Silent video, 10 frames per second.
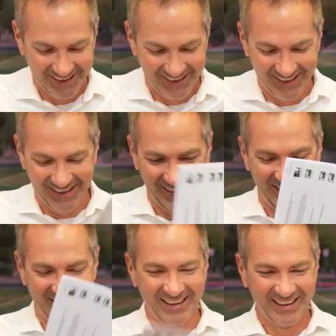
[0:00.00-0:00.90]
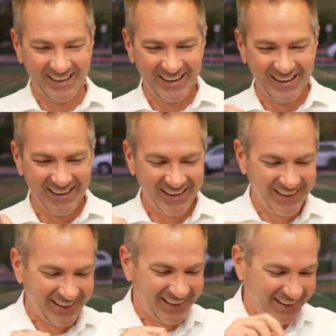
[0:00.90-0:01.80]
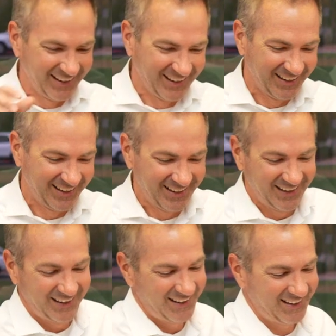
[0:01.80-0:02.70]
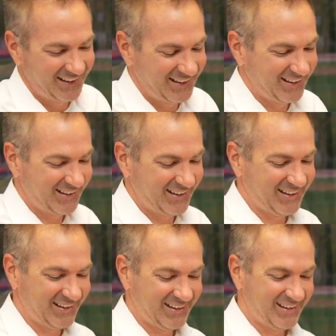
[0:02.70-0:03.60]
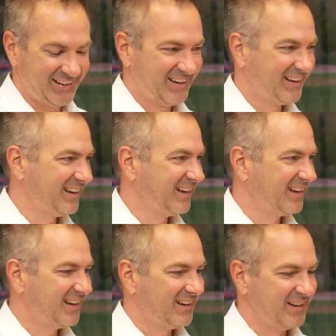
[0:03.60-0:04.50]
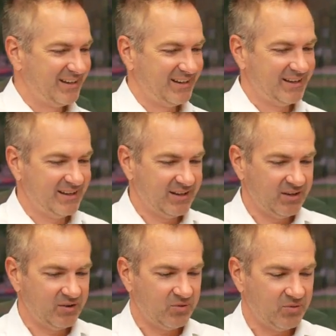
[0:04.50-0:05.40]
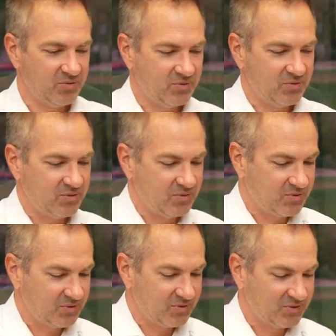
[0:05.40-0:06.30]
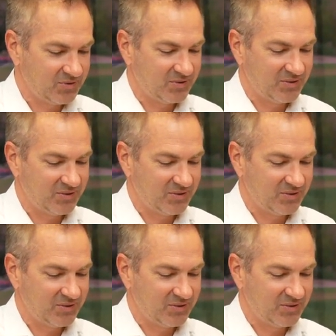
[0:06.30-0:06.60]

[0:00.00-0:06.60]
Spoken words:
[no speech]